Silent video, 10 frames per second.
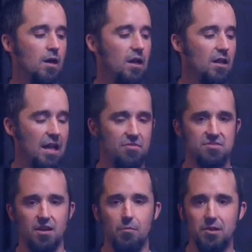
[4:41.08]
I'll have
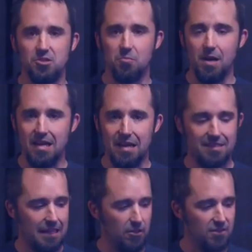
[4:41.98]
some intermediate
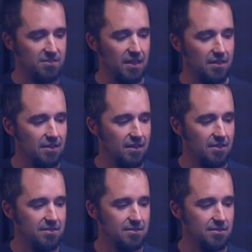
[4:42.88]
that looks like
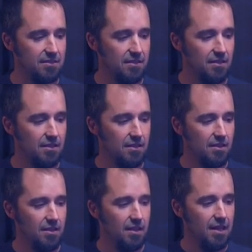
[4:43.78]
this,
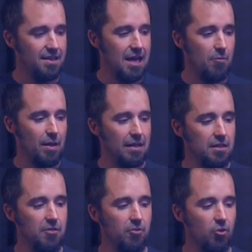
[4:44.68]
and now my
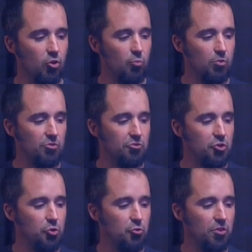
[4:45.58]
leaving group will
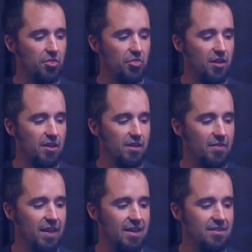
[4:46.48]
do the thing
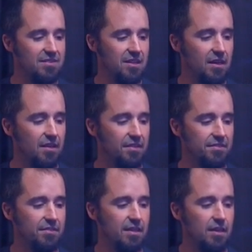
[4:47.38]
that it
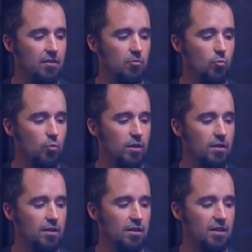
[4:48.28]
does. It
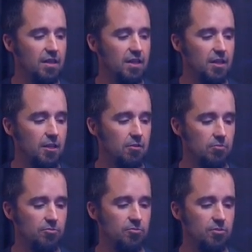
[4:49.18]
will
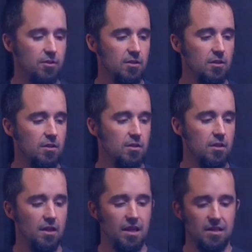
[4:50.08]
leave
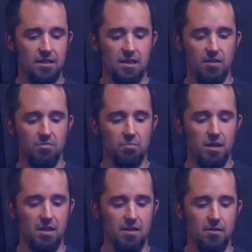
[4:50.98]
and give
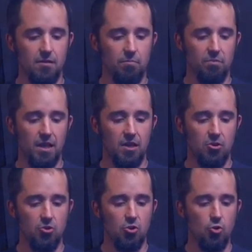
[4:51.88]
me a
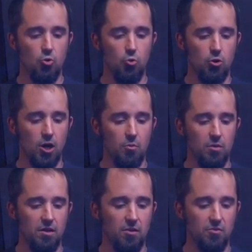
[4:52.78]
new
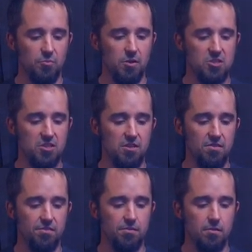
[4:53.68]
carbonyl
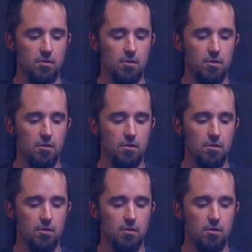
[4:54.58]
species